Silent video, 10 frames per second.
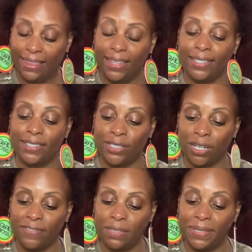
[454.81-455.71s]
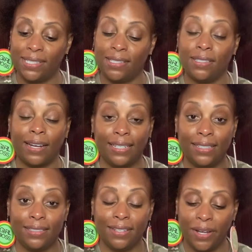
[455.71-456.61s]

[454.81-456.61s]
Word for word: They deserved to be studied,